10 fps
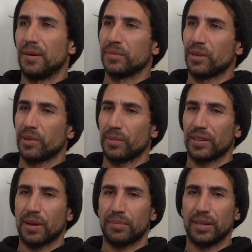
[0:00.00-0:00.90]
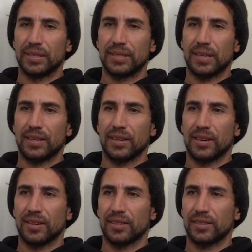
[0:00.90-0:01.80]
Something about that place
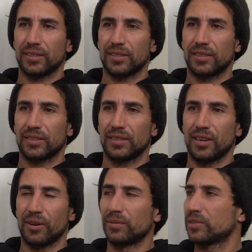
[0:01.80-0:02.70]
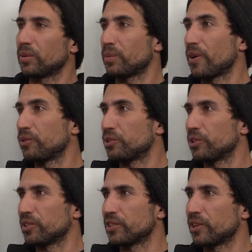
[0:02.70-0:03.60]
that, something about New
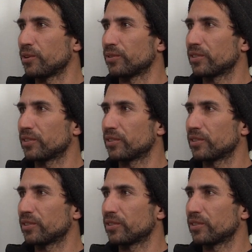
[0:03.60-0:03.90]
Jersey, too.